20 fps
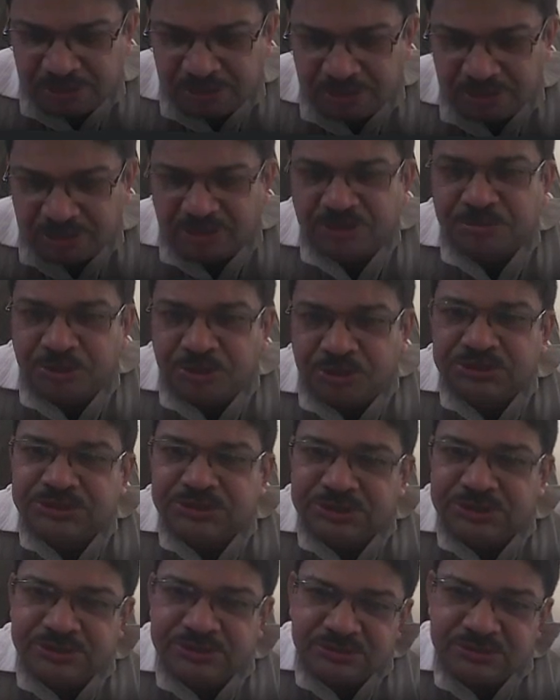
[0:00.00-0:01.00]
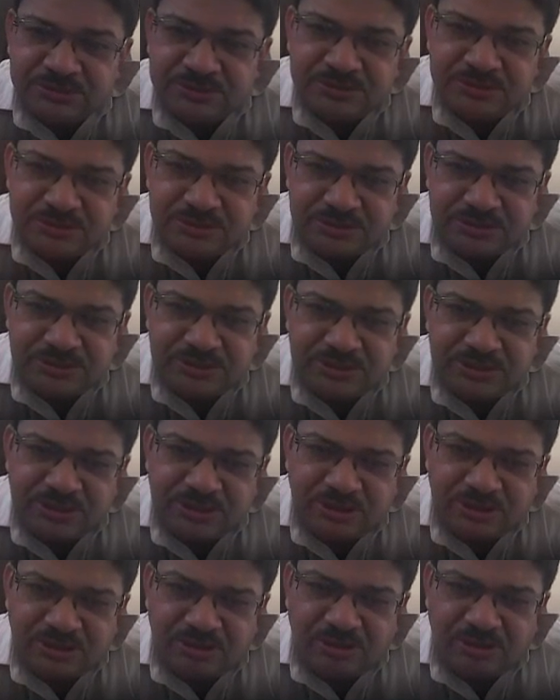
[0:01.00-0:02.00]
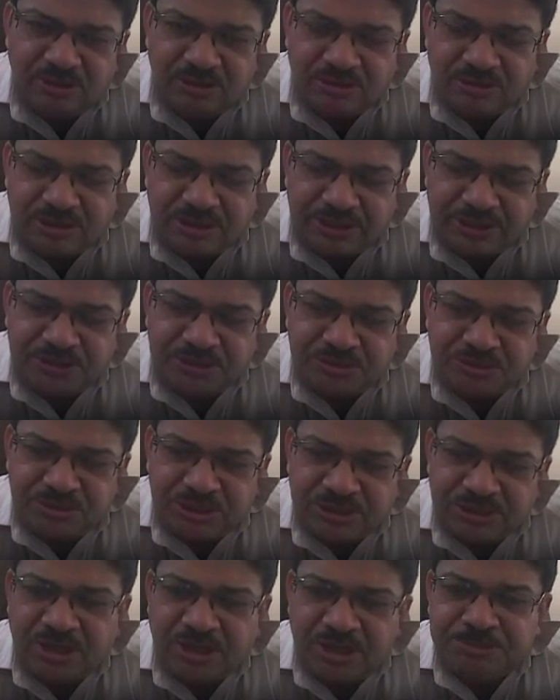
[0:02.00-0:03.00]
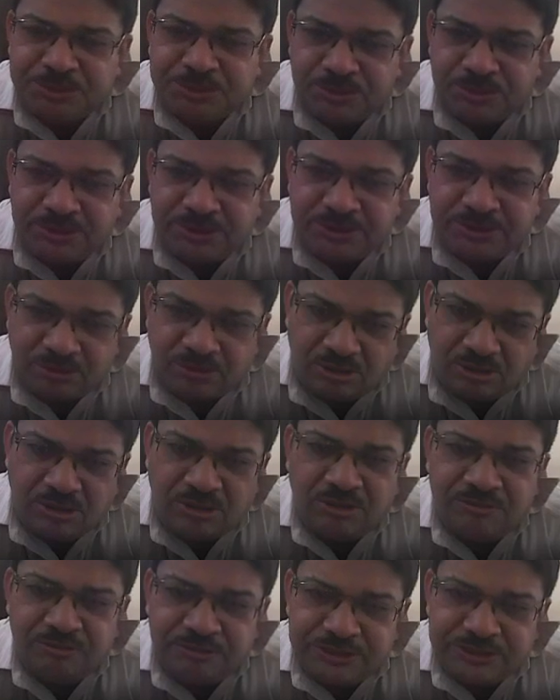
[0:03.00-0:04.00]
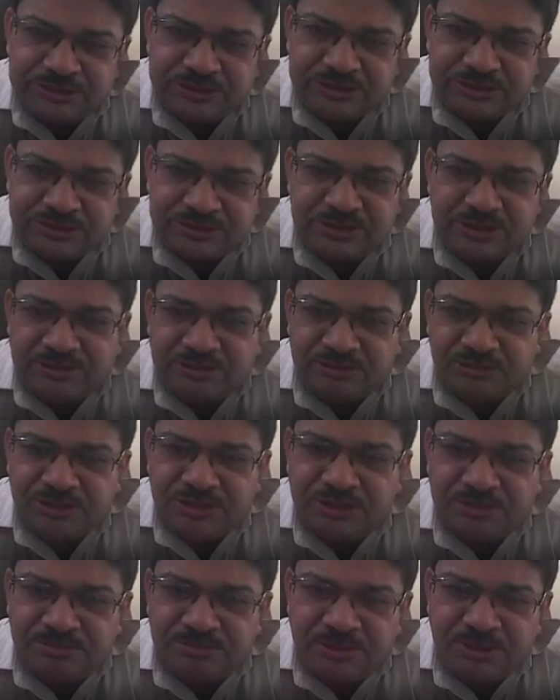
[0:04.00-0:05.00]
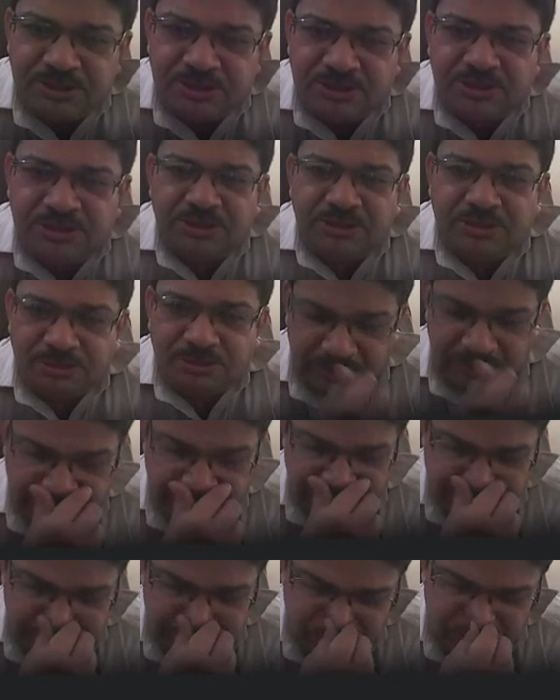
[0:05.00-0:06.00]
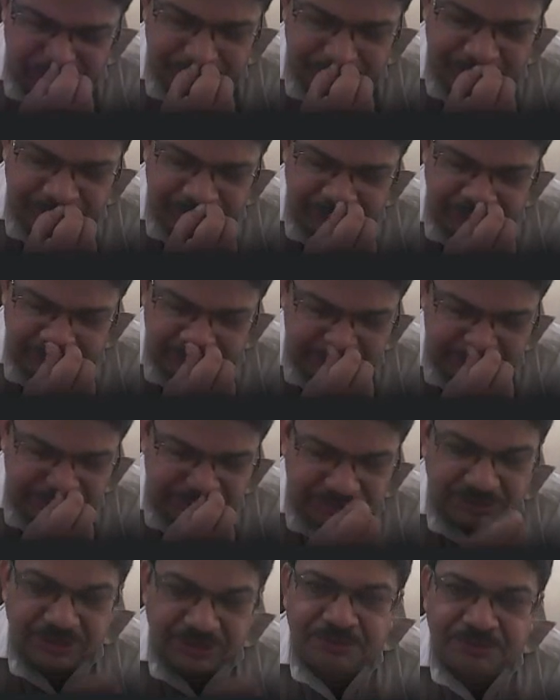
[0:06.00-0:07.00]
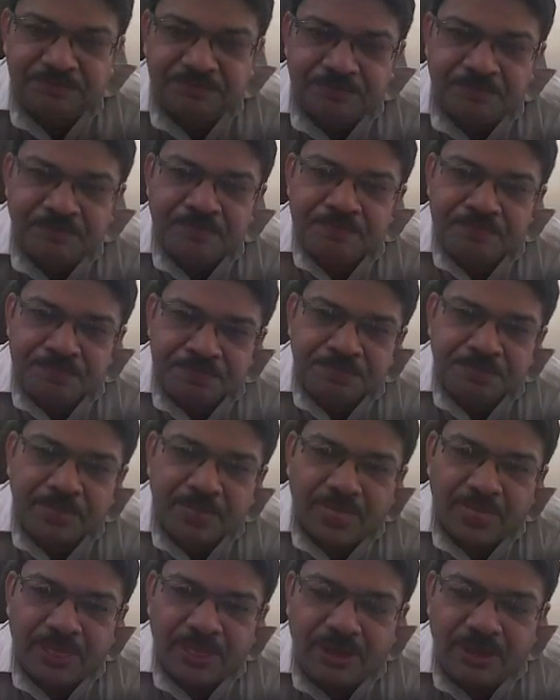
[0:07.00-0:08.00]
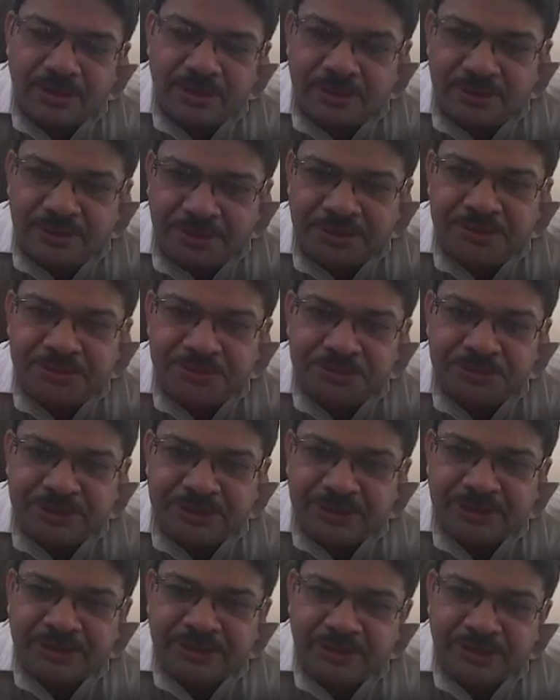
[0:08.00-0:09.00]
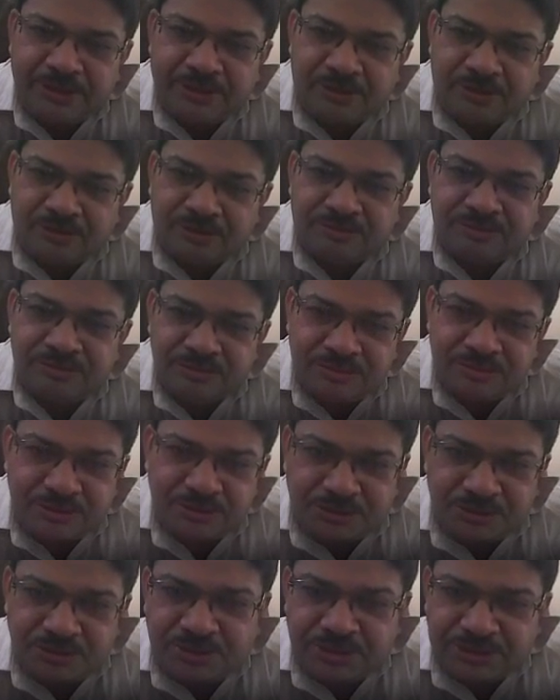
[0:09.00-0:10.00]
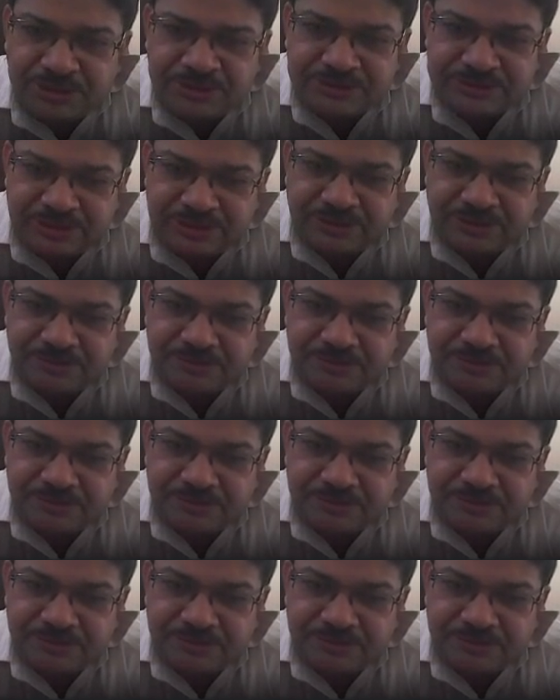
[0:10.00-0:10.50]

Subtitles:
demonstrate or try to encapsulate all features that we may actually need to take care of during design.